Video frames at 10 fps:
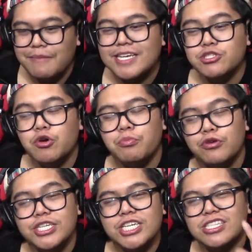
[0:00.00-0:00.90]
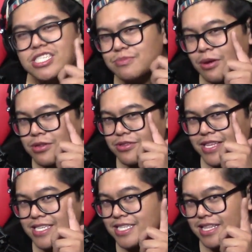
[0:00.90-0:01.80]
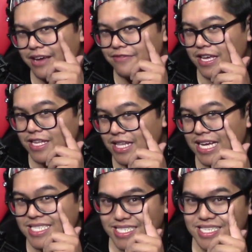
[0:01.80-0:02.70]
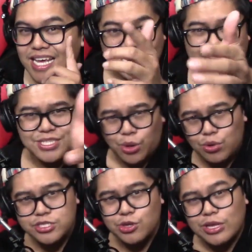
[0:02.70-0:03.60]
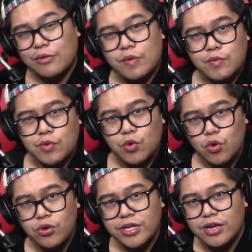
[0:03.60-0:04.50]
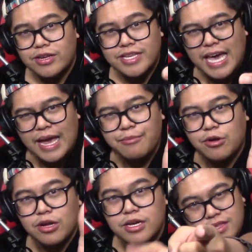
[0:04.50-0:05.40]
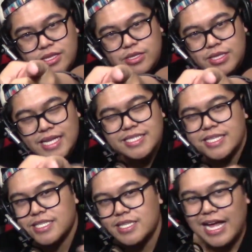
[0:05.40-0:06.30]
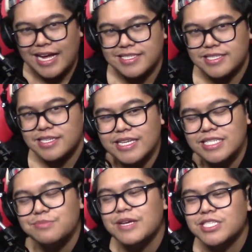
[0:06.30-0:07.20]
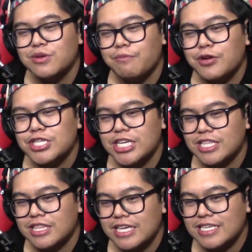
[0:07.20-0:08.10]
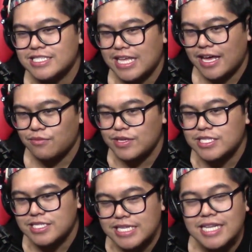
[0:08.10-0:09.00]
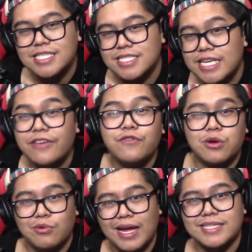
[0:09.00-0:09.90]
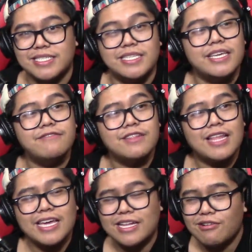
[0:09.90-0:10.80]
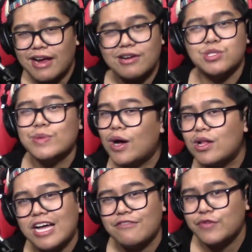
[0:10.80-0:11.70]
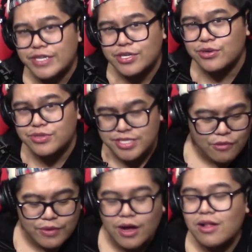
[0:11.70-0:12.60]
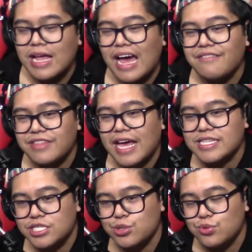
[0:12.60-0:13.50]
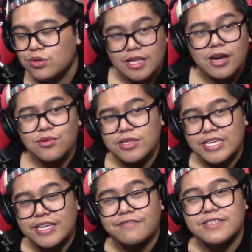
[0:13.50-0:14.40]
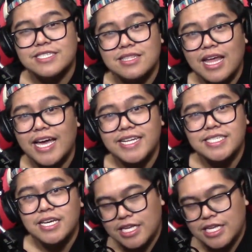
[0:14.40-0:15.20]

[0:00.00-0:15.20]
Makes you appreciate the smaller things in life like glasses, and hence also like when recording on a camera, the lens is glass. It just makes you appreciate the things that we tend to take for granted. Even like in our house, we all have windows. We all have that to not only give us light,